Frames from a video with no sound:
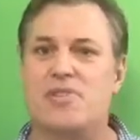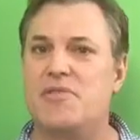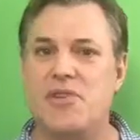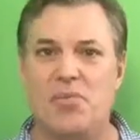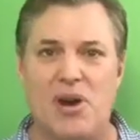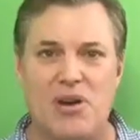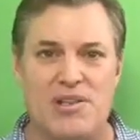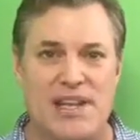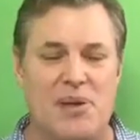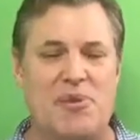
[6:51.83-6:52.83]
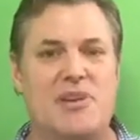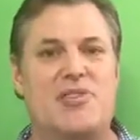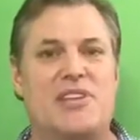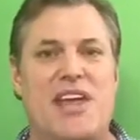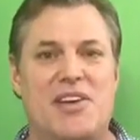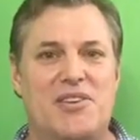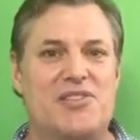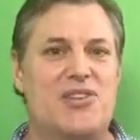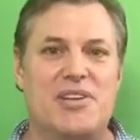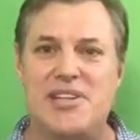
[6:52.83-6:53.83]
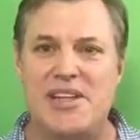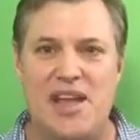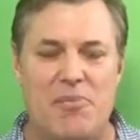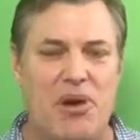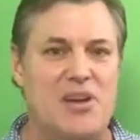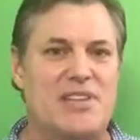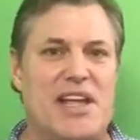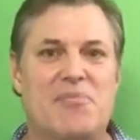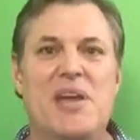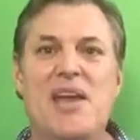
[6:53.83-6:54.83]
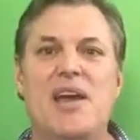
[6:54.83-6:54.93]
So you bar examiner takers, you're going to take that bar exam.